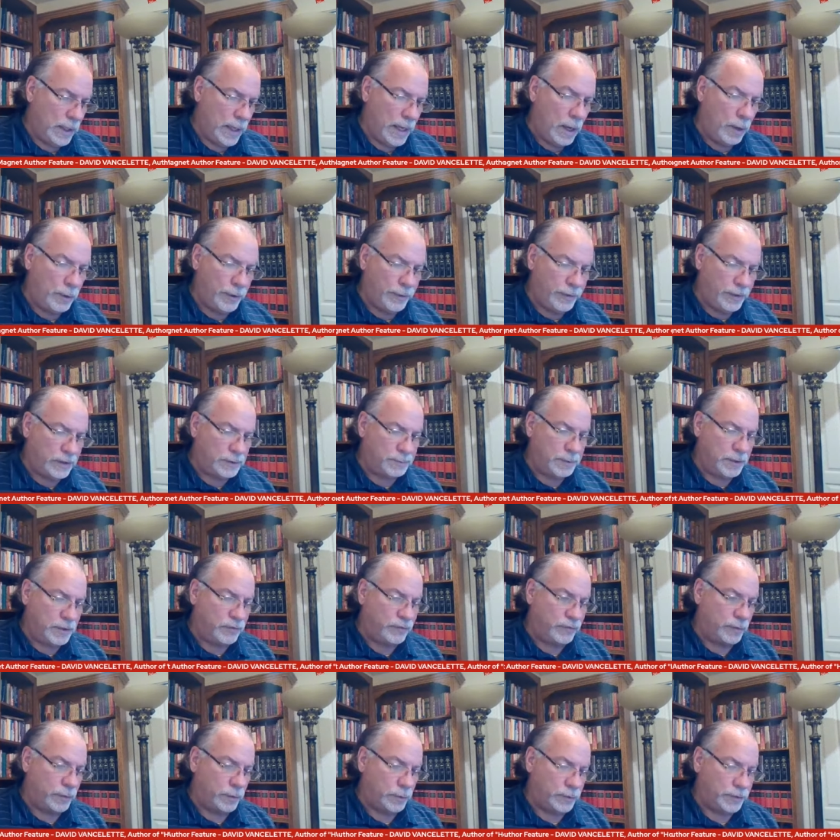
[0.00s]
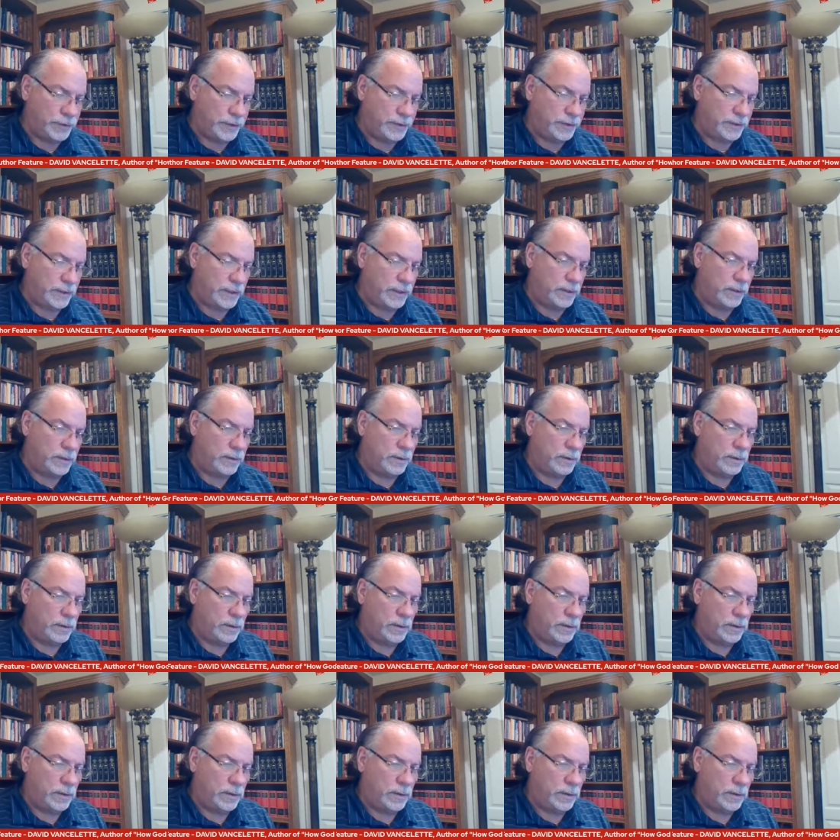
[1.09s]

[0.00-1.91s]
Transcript: How could this be true? She said.